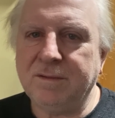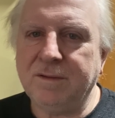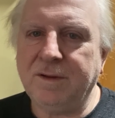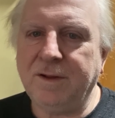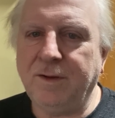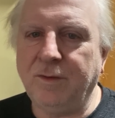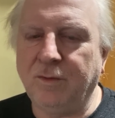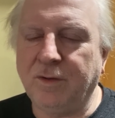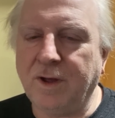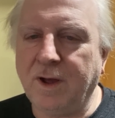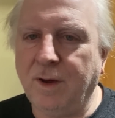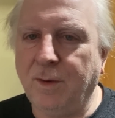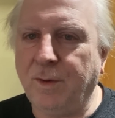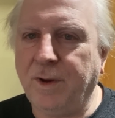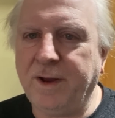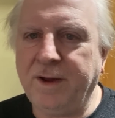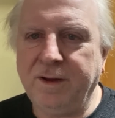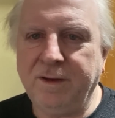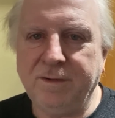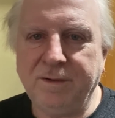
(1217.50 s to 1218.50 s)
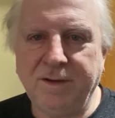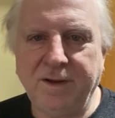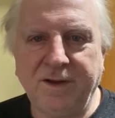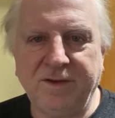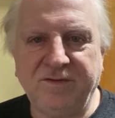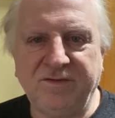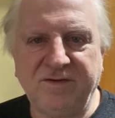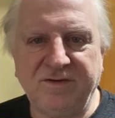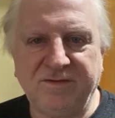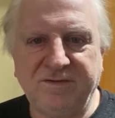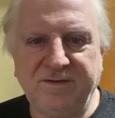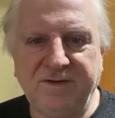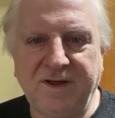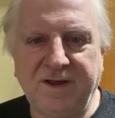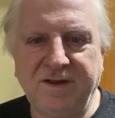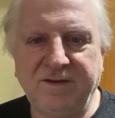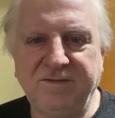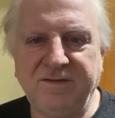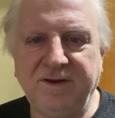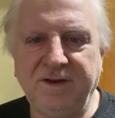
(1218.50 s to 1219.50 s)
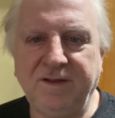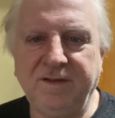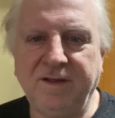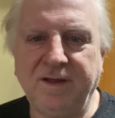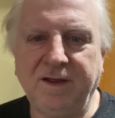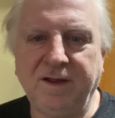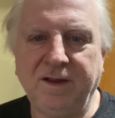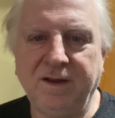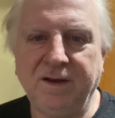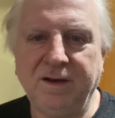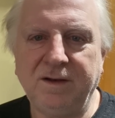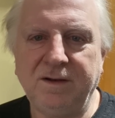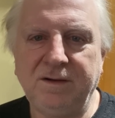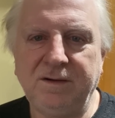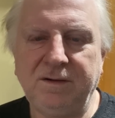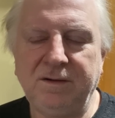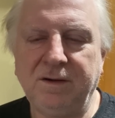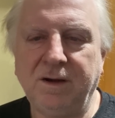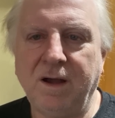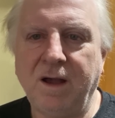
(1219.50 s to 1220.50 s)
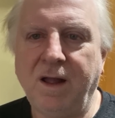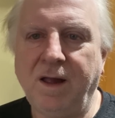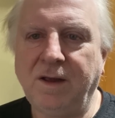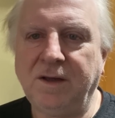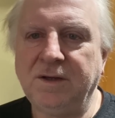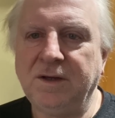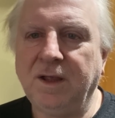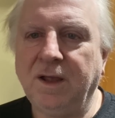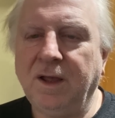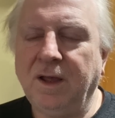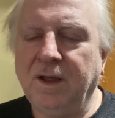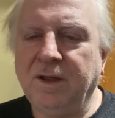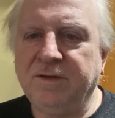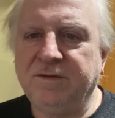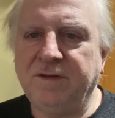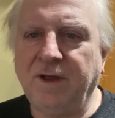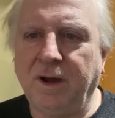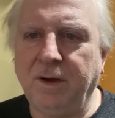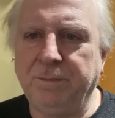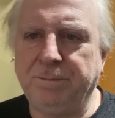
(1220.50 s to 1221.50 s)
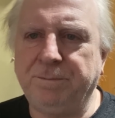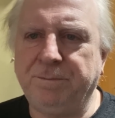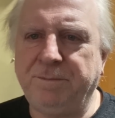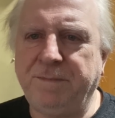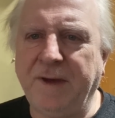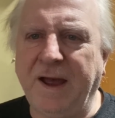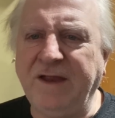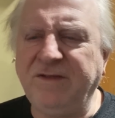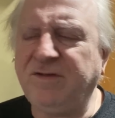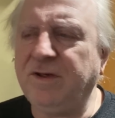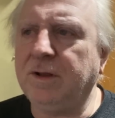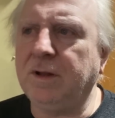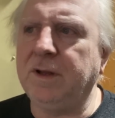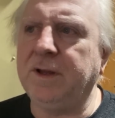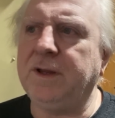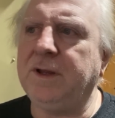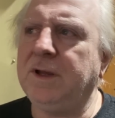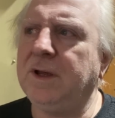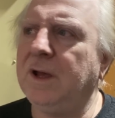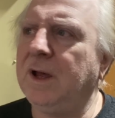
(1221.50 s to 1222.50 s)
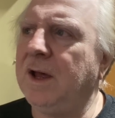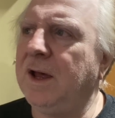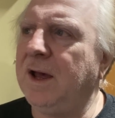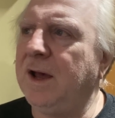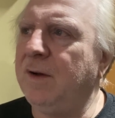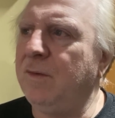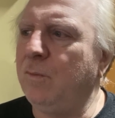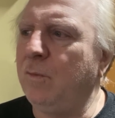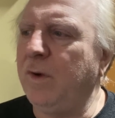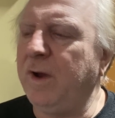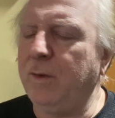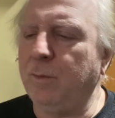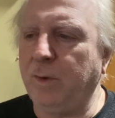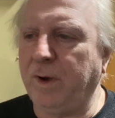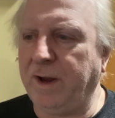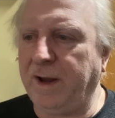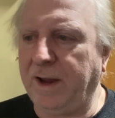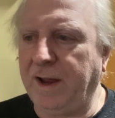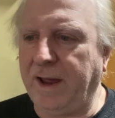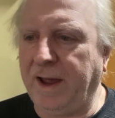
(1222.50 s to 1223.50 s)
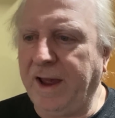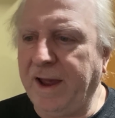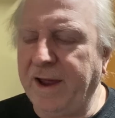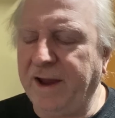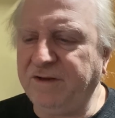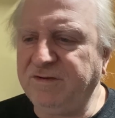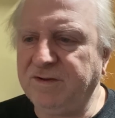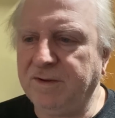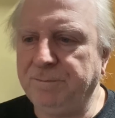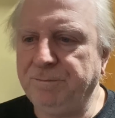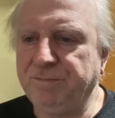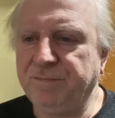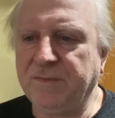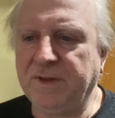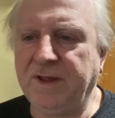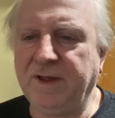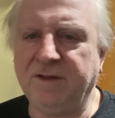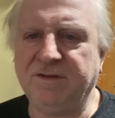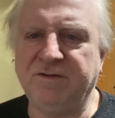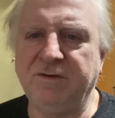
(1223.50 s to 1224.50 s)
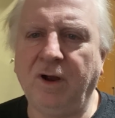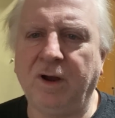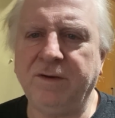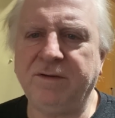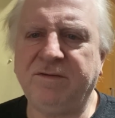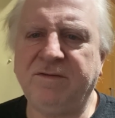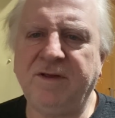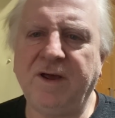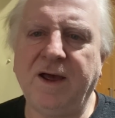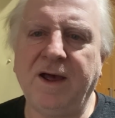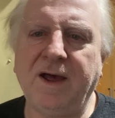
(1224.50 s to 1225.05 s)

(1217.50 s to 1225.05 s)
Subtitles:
it'll go away. It's just sitting there. So basically, where we're at, he has not